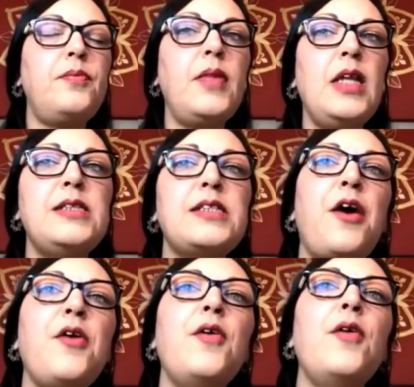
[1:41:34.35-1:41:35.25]

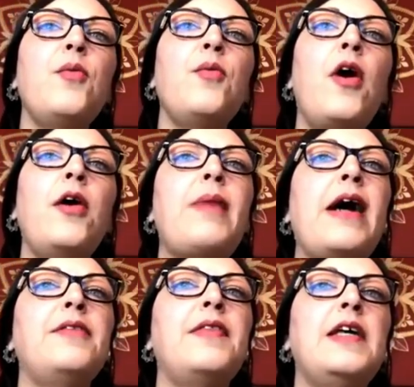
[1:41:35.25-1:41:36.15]
So what
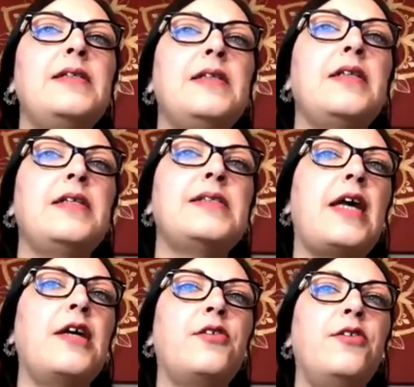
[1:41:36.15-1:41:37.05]
about the
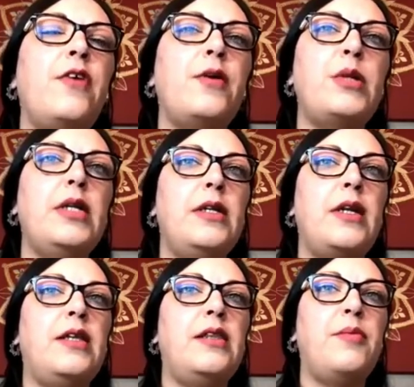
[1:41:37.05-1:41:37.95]
sacred feminine
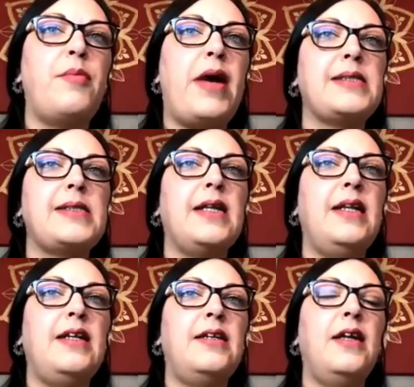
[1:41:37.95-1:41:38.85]
and the
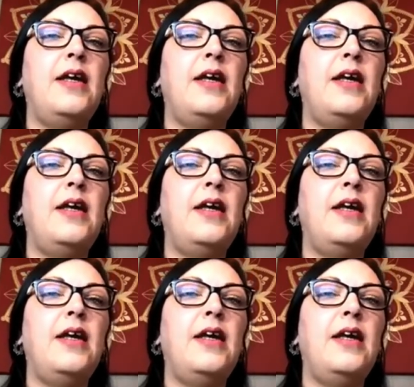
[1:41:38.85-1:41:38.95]
masculine